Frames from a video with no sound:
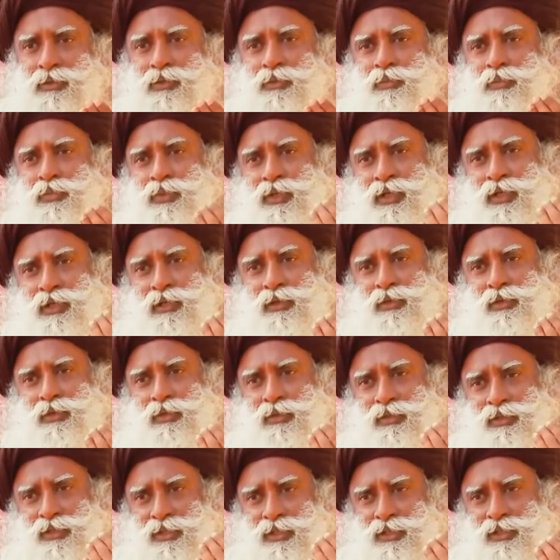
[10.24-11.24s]
to bring
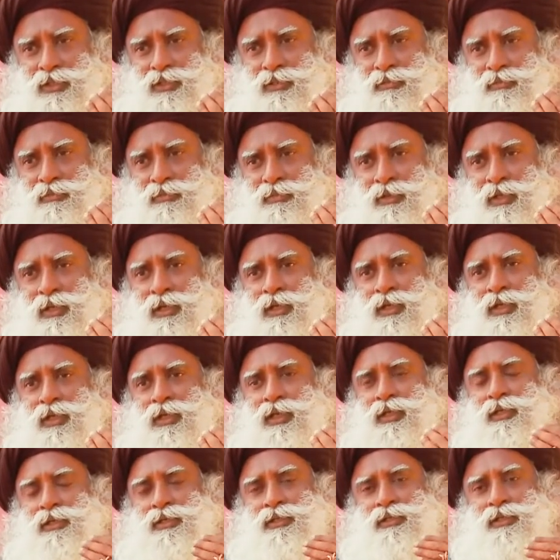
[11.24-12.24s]
your system
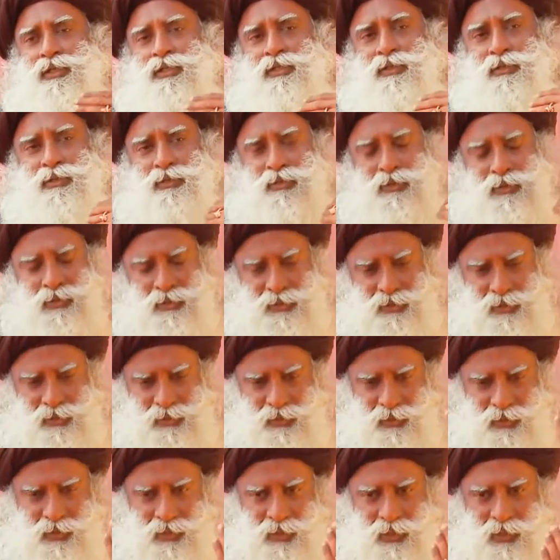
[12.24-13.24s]
in
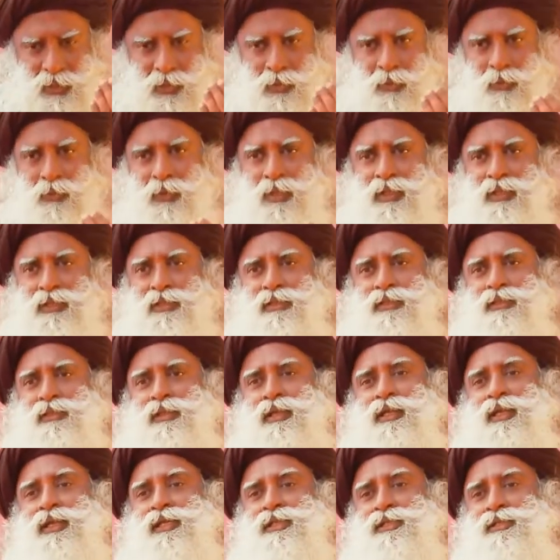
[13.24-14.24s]
synchronicity with
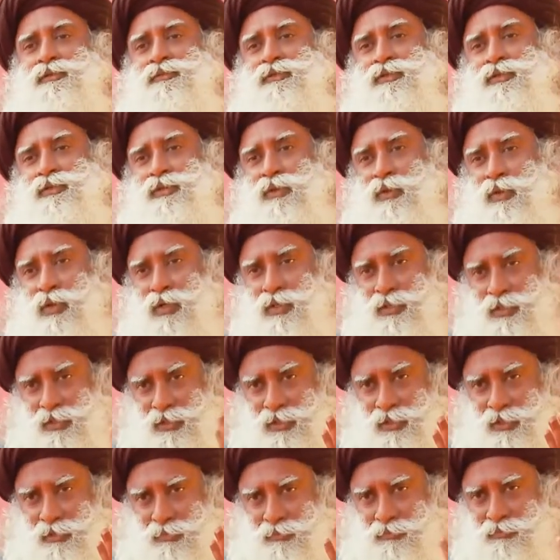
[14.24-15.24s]
the rest of the solar
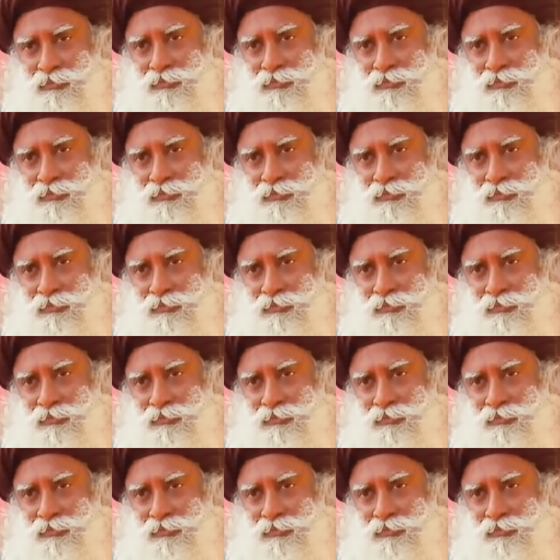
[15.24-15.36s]
system.